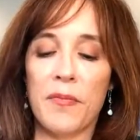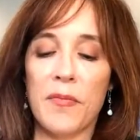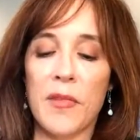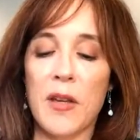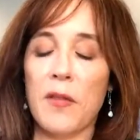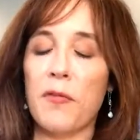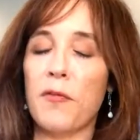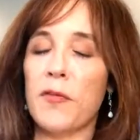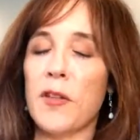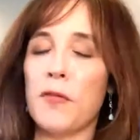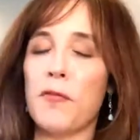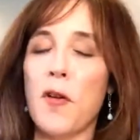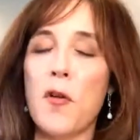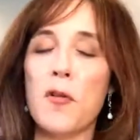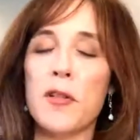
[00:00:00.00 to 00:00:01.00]
The
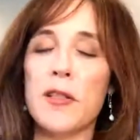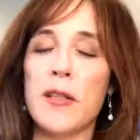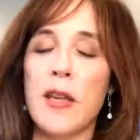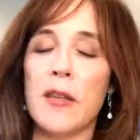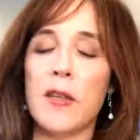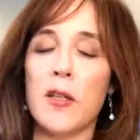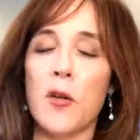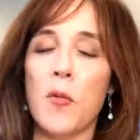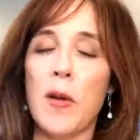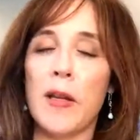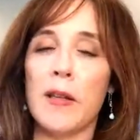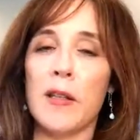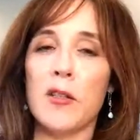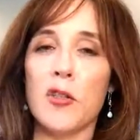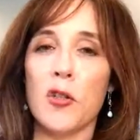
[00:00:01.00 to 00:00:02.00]
folks in the New
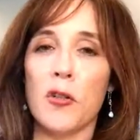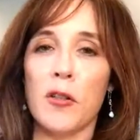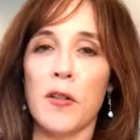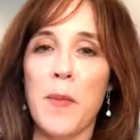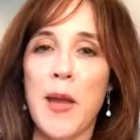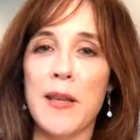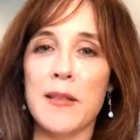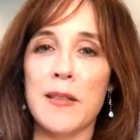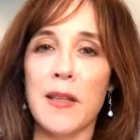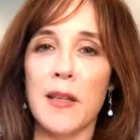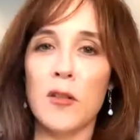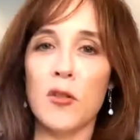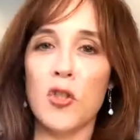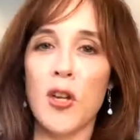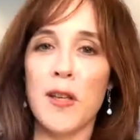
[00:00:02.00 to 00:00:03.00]
England Journal of
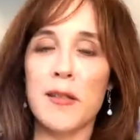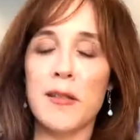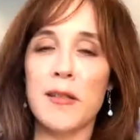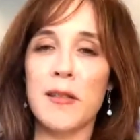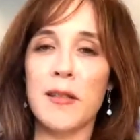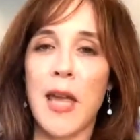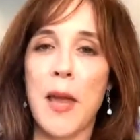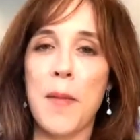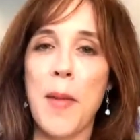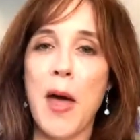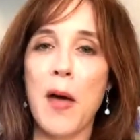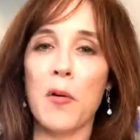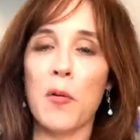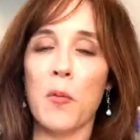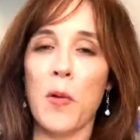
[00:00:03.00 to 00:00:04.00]
Medicine just came
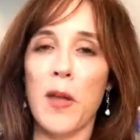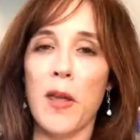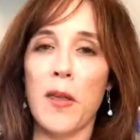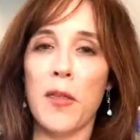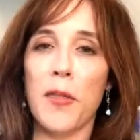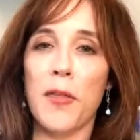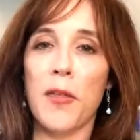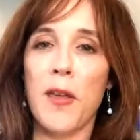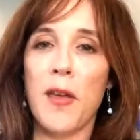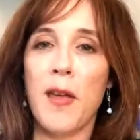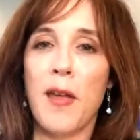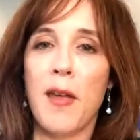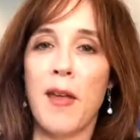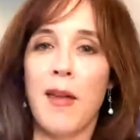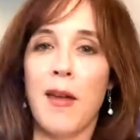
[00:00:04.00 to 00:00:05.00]
out with
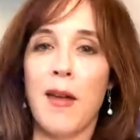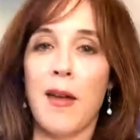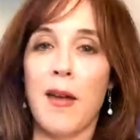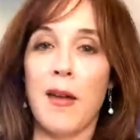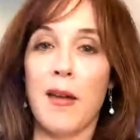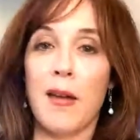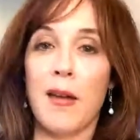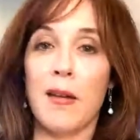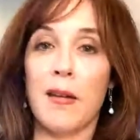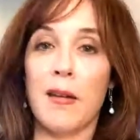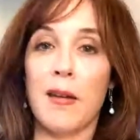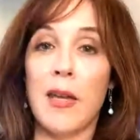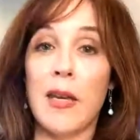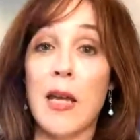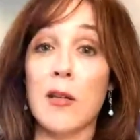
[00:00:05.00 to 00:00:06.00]

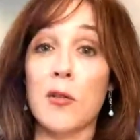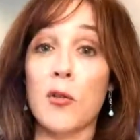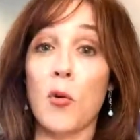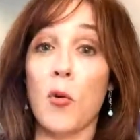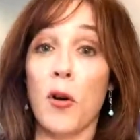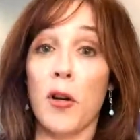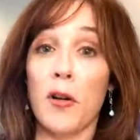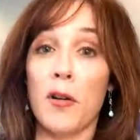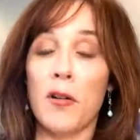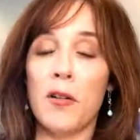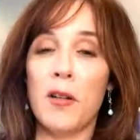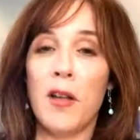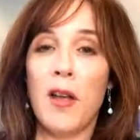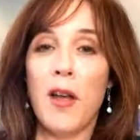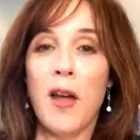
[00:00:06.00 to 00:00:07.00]
an
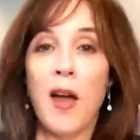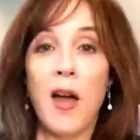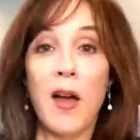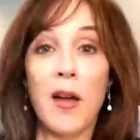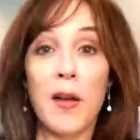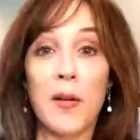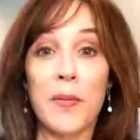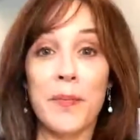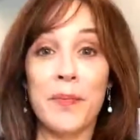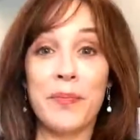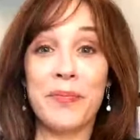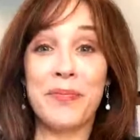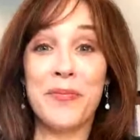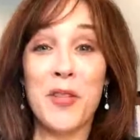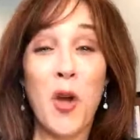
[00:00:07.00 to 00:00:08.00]
editorial
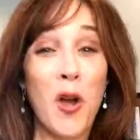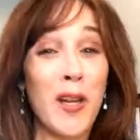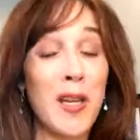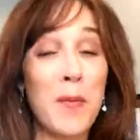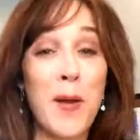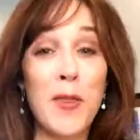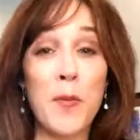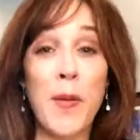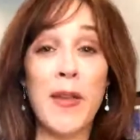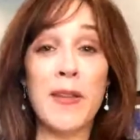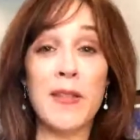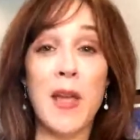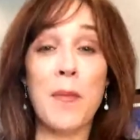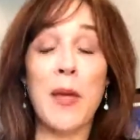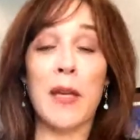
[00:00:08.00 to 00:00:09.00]
talking about the
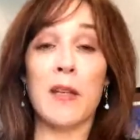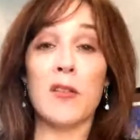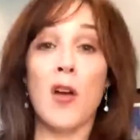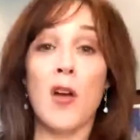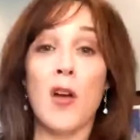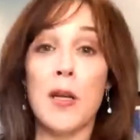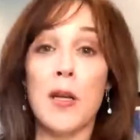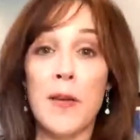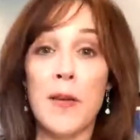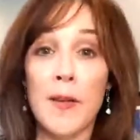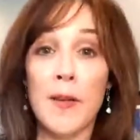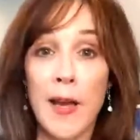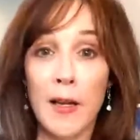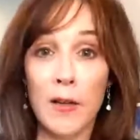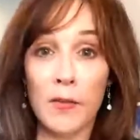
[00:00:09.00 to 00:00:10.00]
pandemic and talking about the
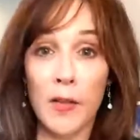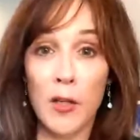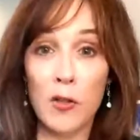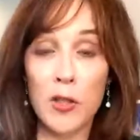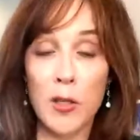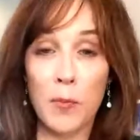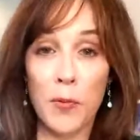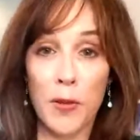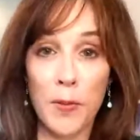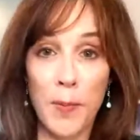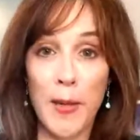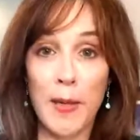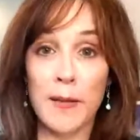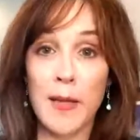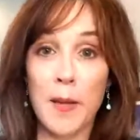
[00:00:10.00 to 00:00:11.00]
lack of leadership with the
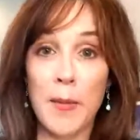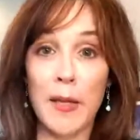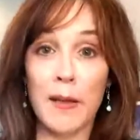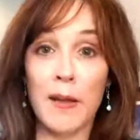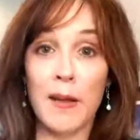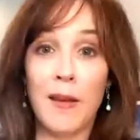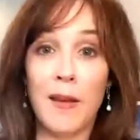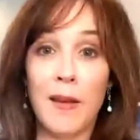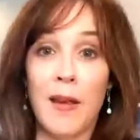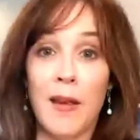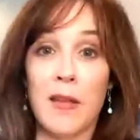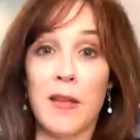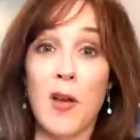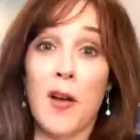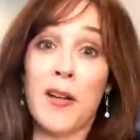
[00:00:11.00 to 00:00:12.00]
pandemic
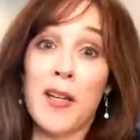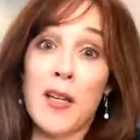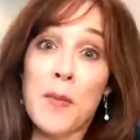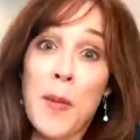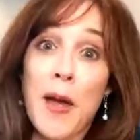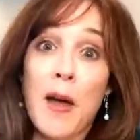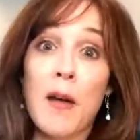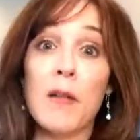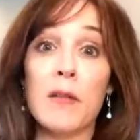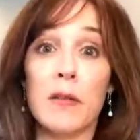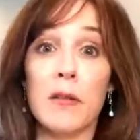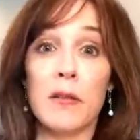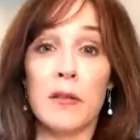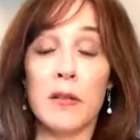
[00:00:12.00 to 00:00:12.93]
and talking about